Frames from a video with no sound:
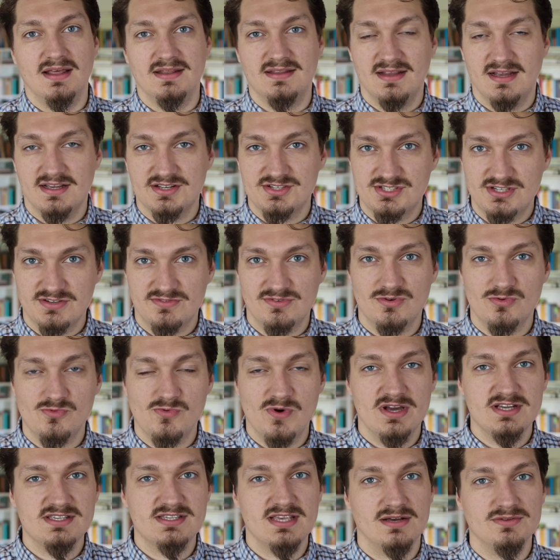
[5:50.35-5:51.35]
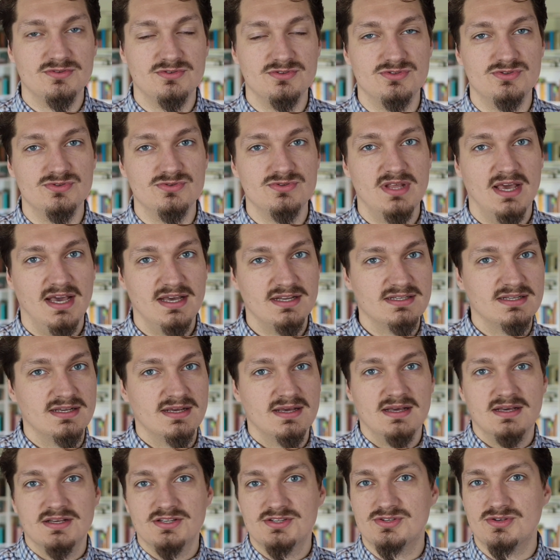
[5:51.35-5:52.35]
There are several ways how to do that.
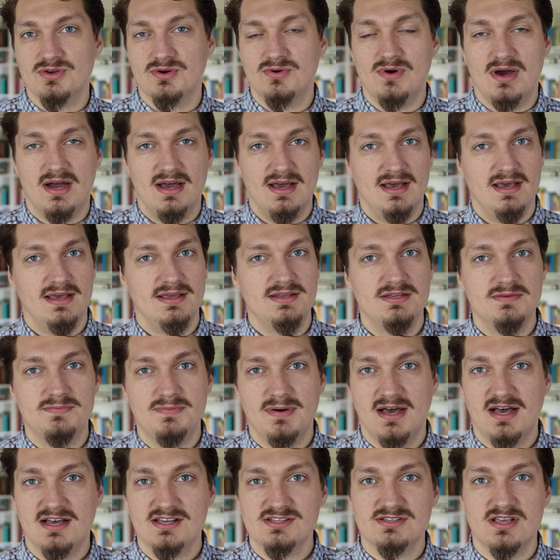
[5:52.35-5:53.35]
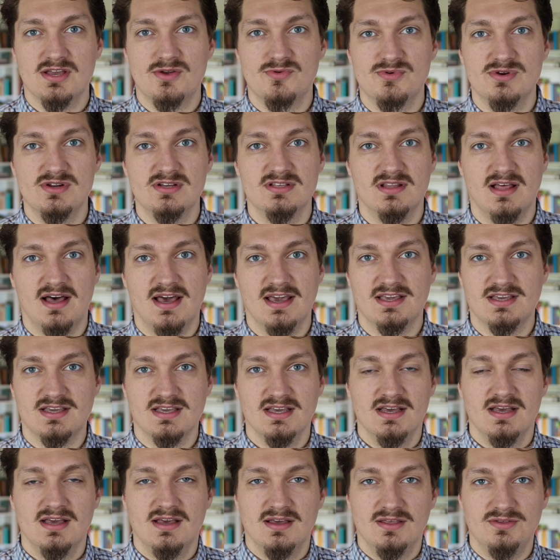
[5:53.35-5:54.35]
So in the past, I really like
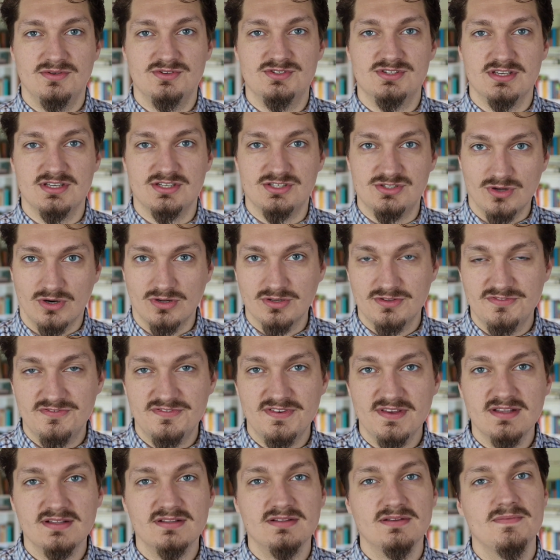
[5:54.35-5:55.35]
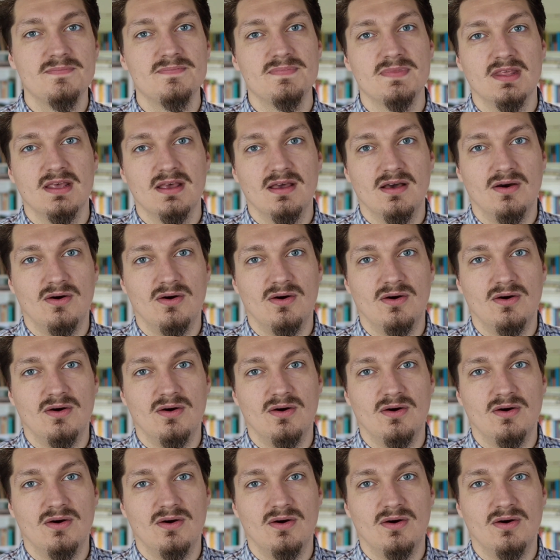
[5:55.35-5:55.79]
using .fill,